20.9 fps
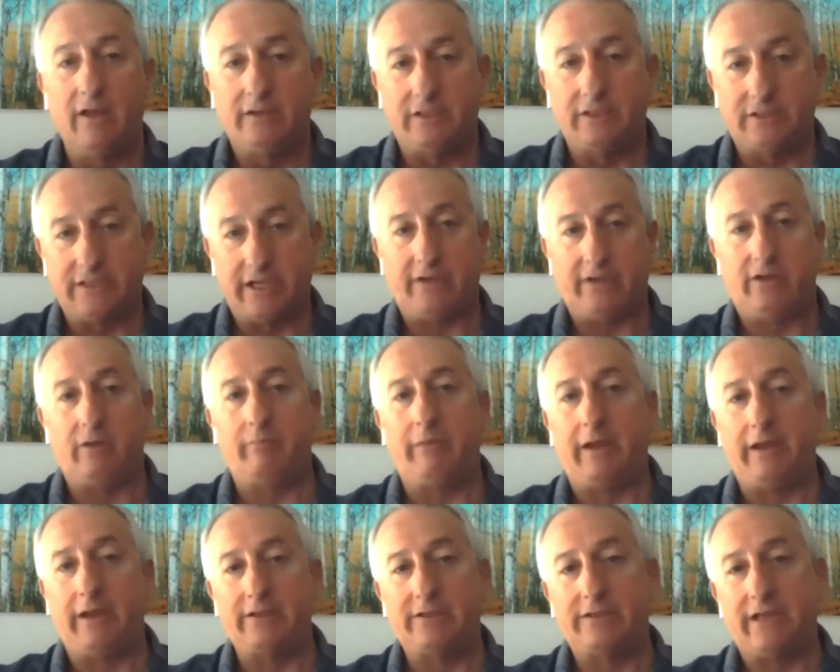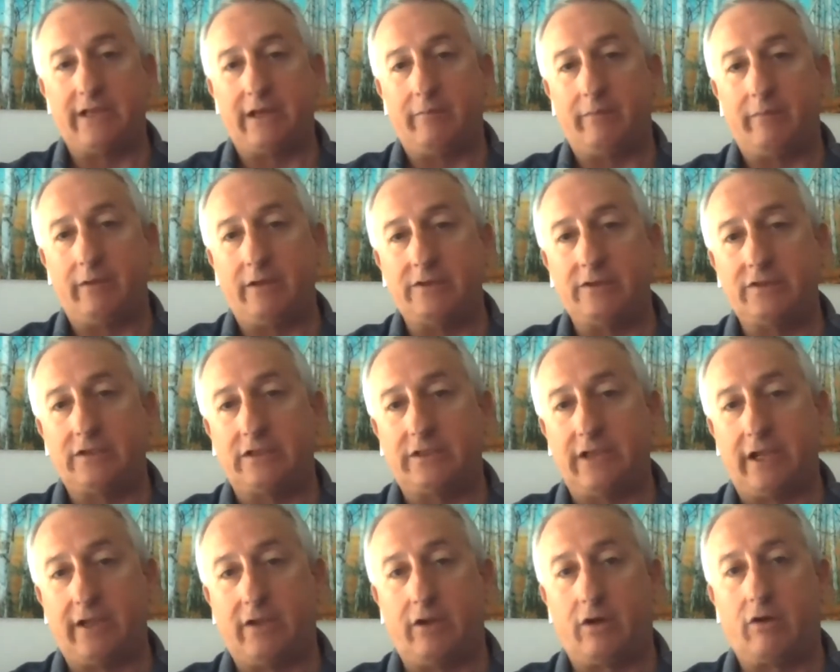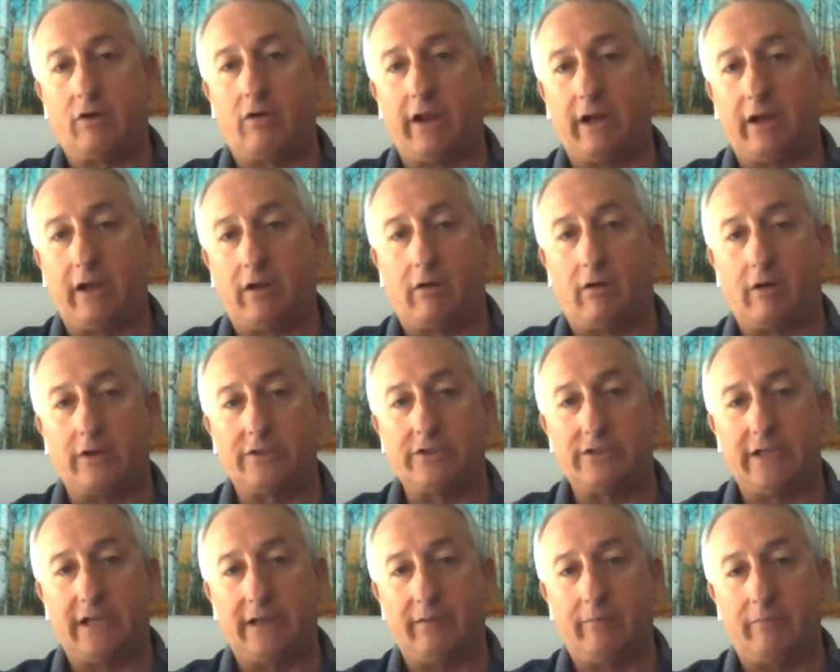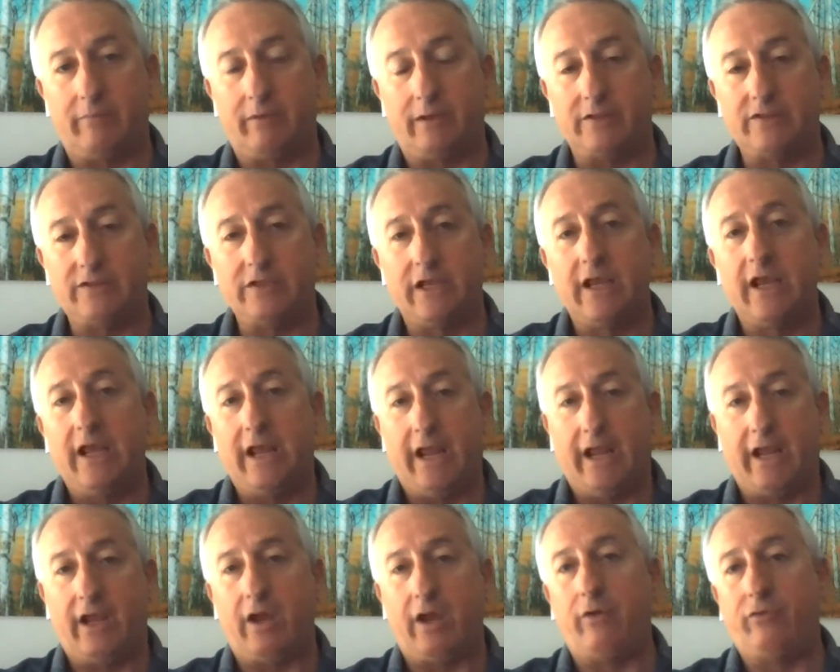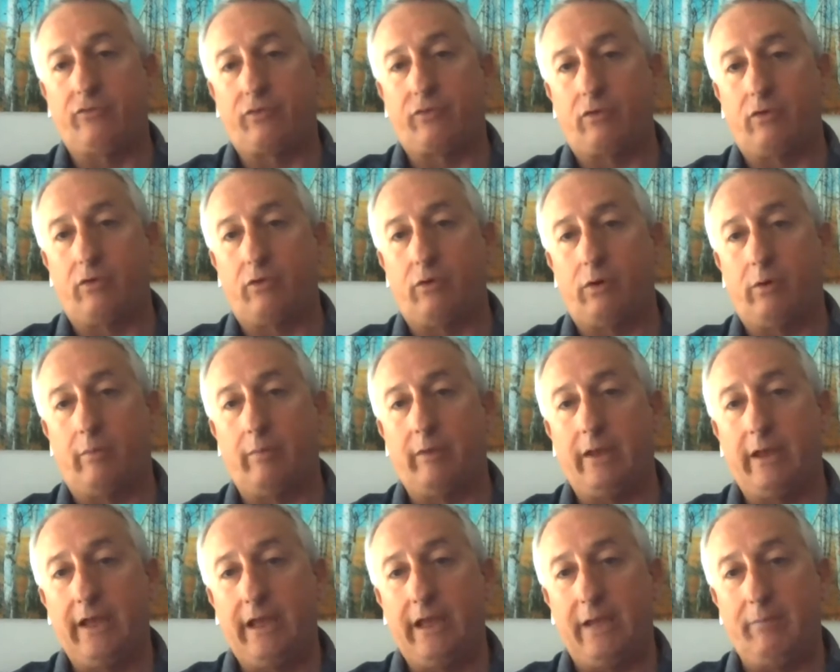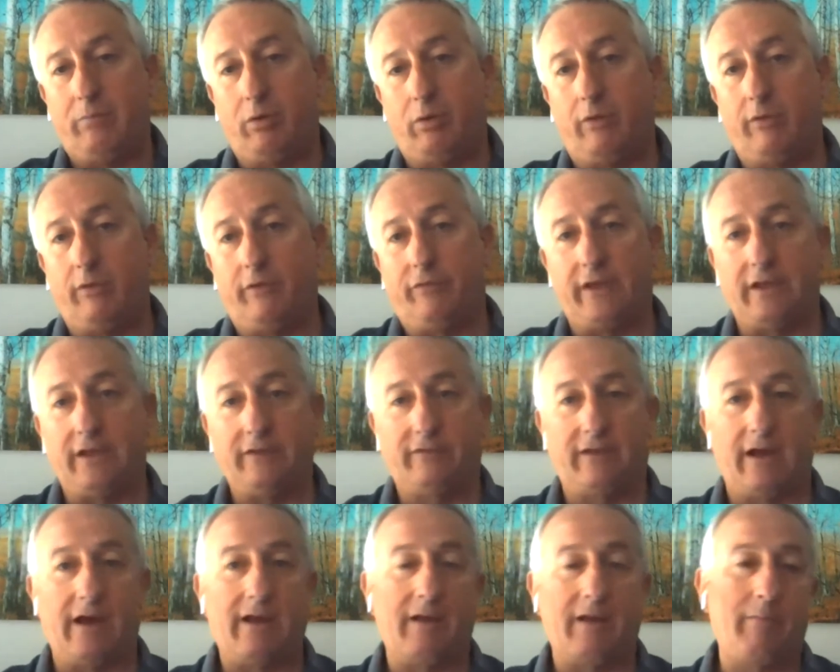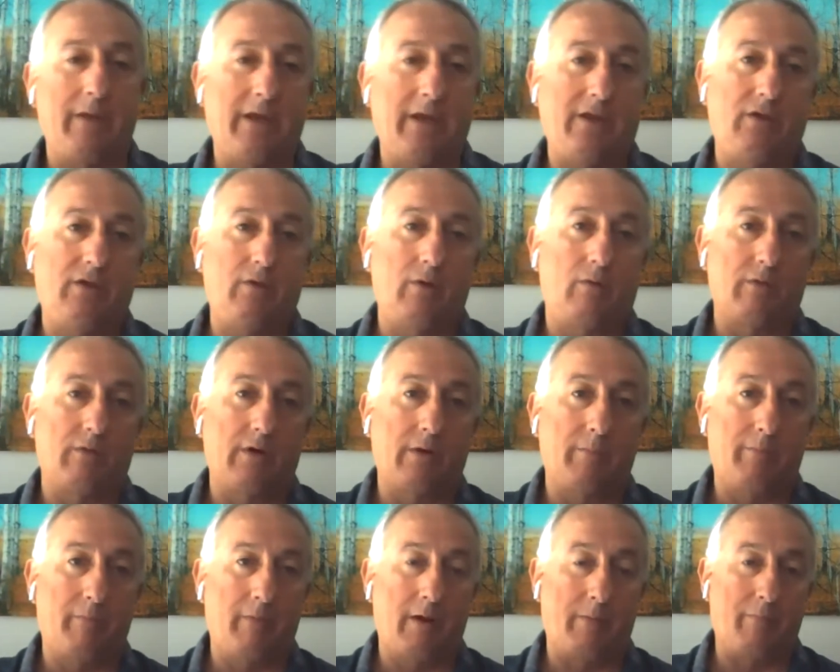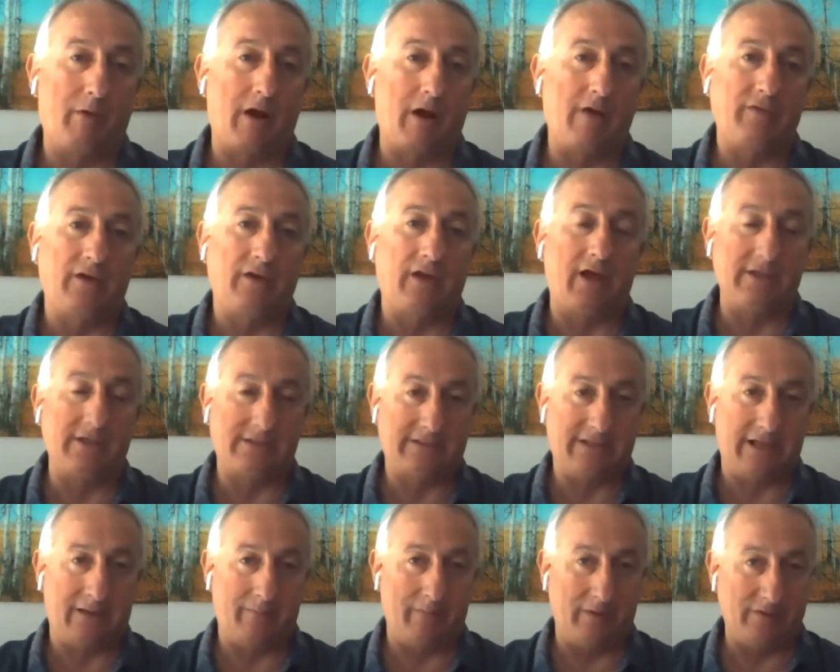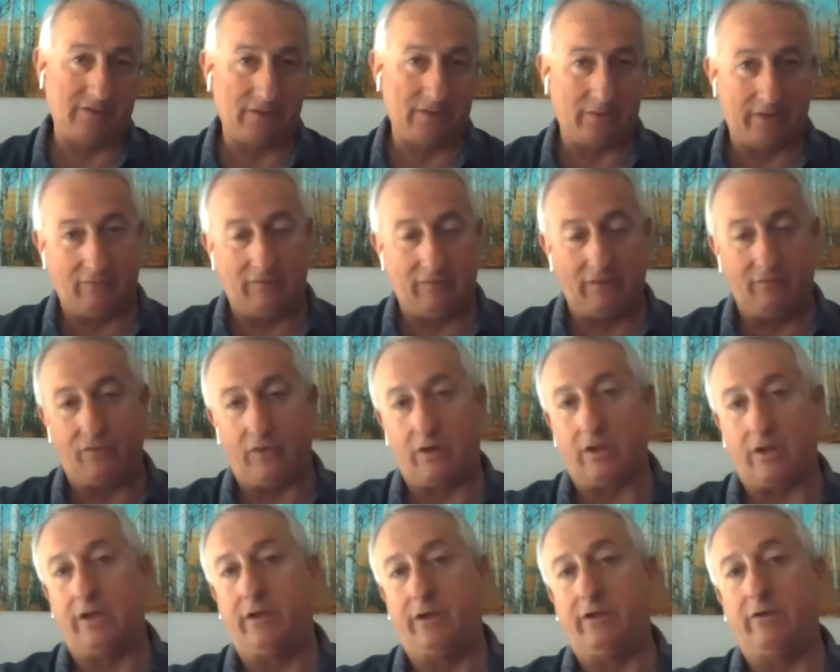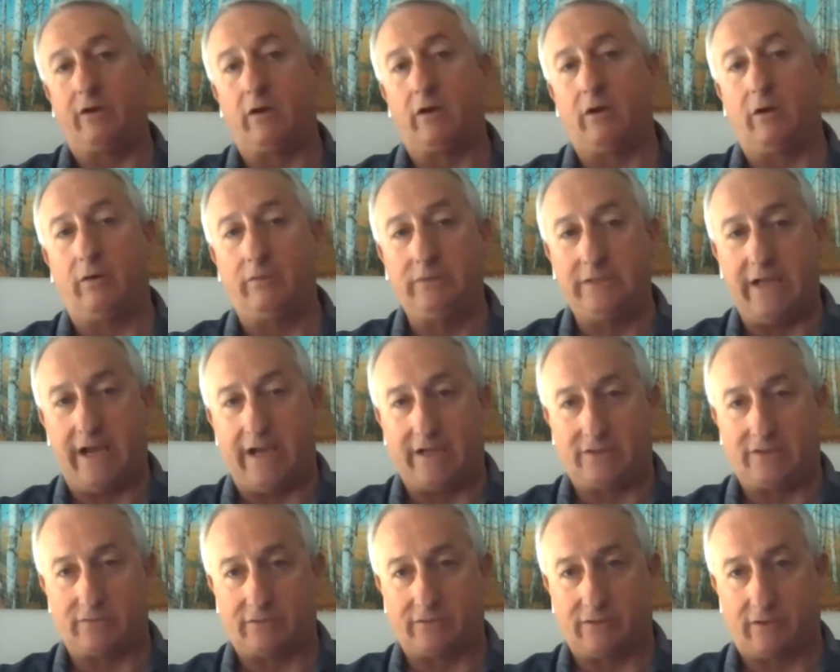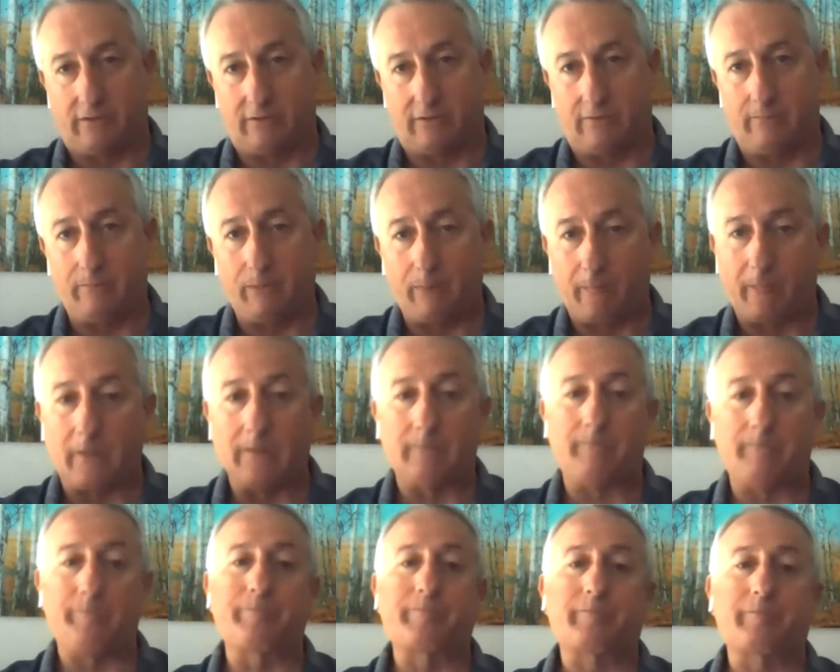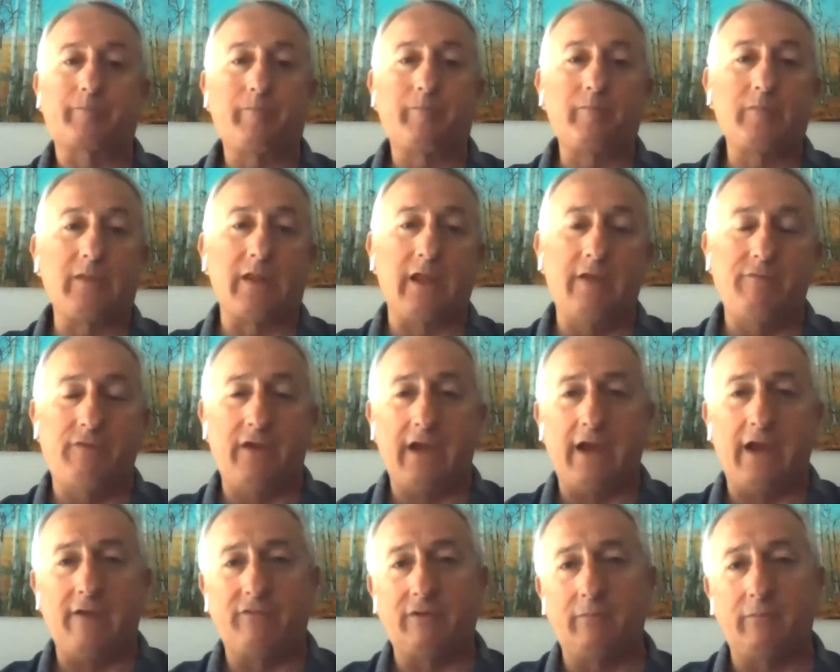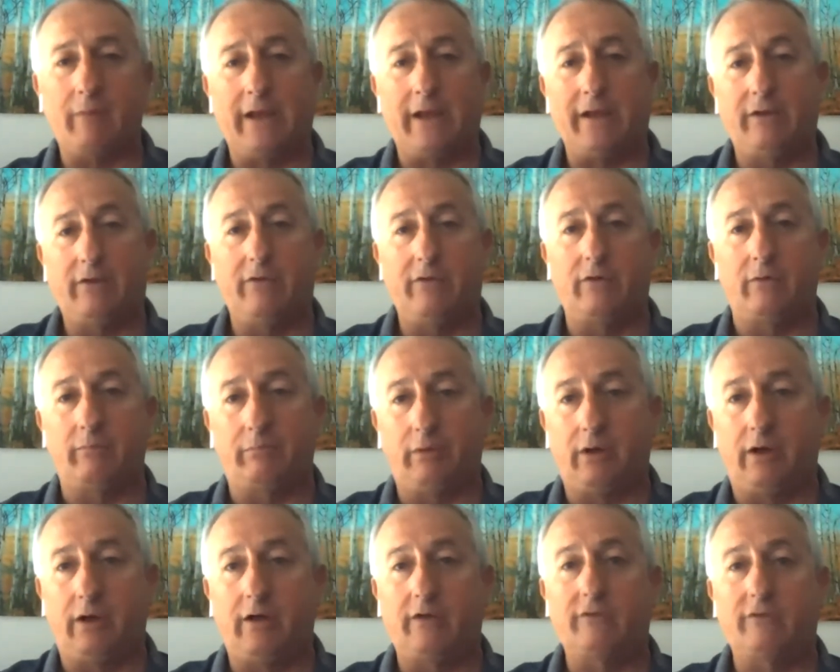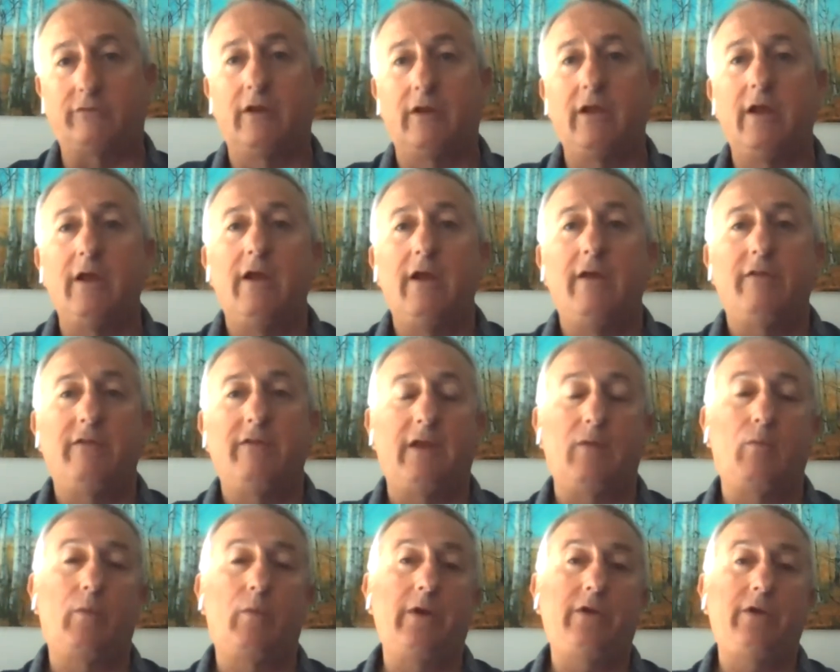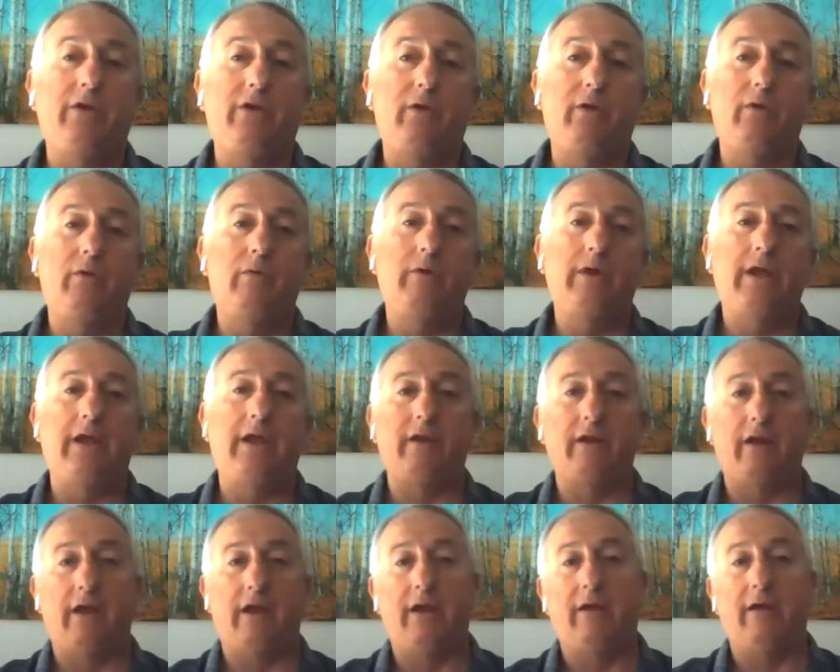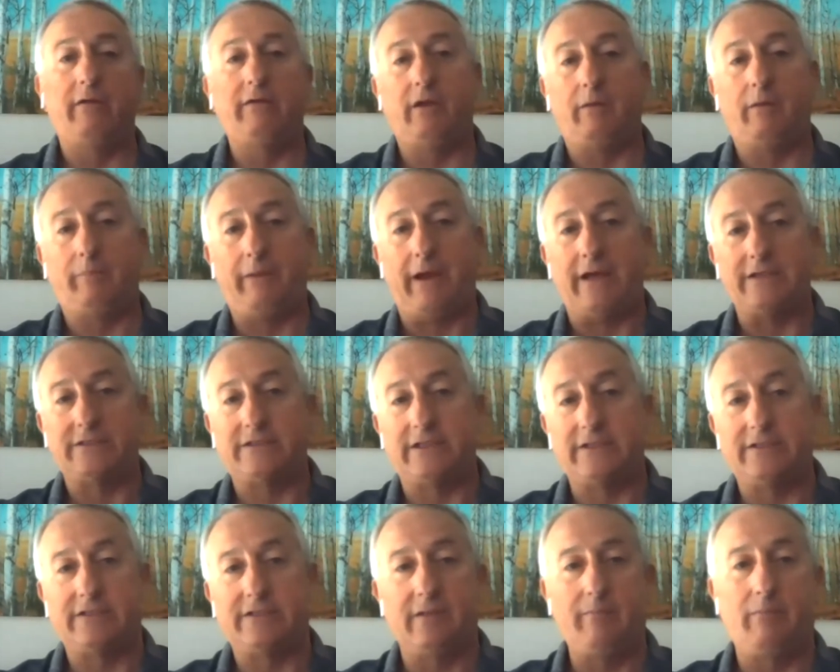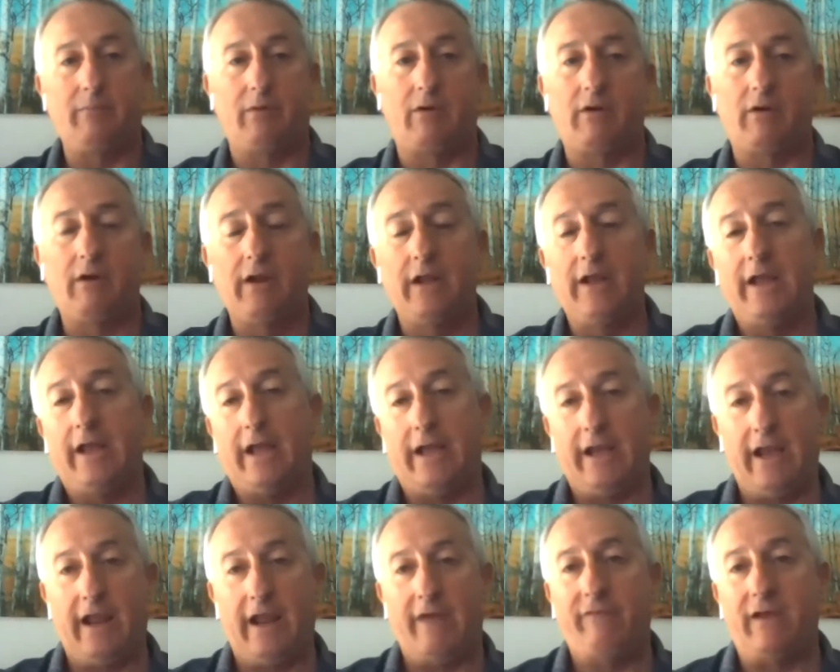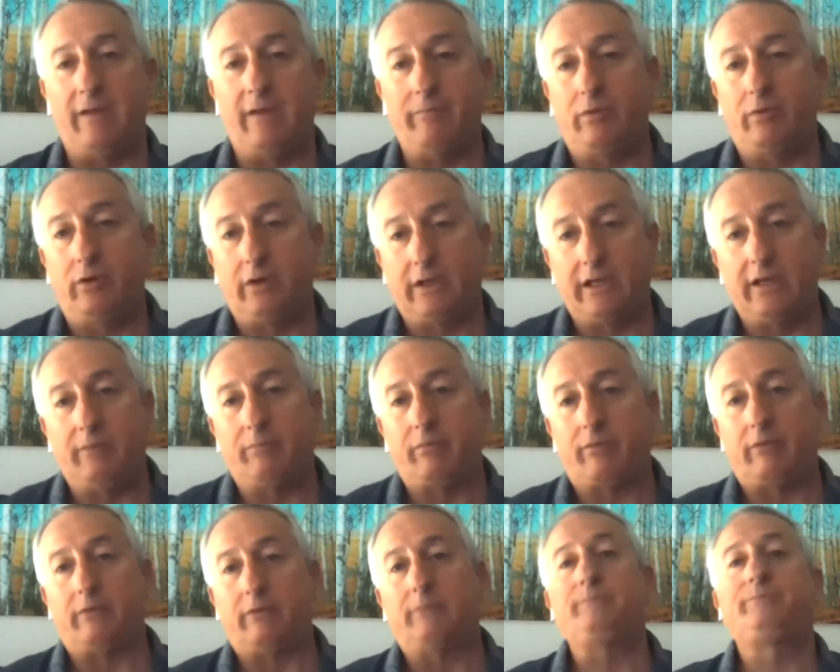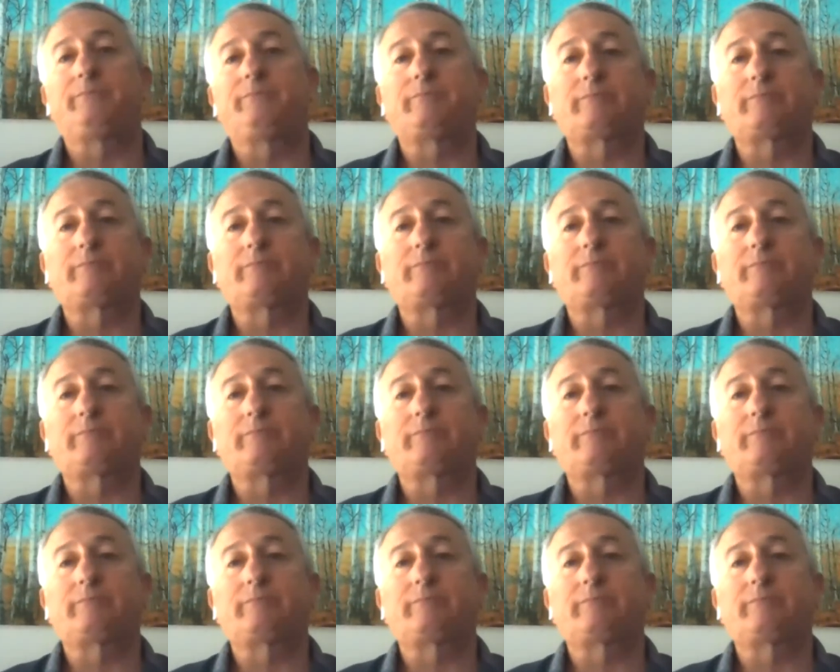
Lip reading: You take your bank statements, you take your credit card statements and go through them and pull the things out and make you a real profit and loss statement. So even if you're going to do your own tax return, if you have somebody do your books, then when you get past December and have that bookkeeper